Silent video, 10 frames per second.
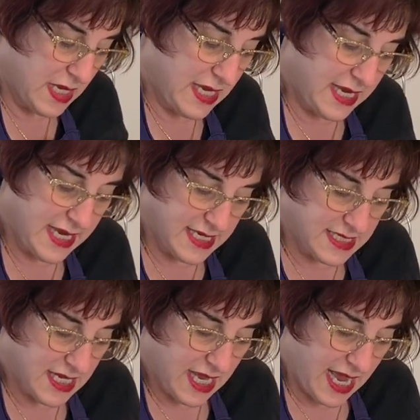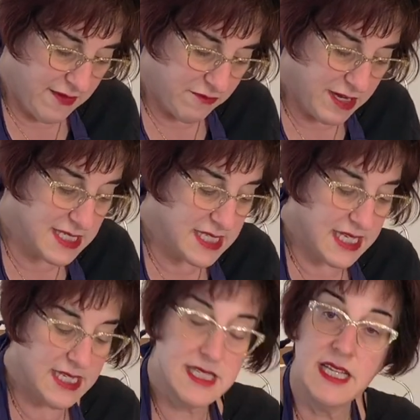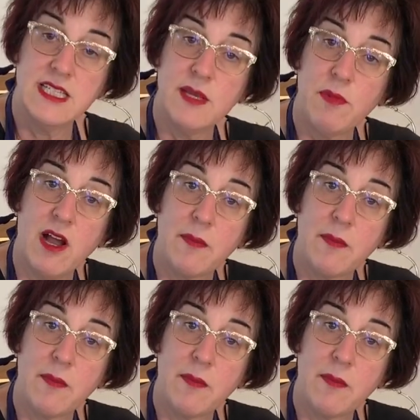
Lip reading: is I freeze these in Ziploc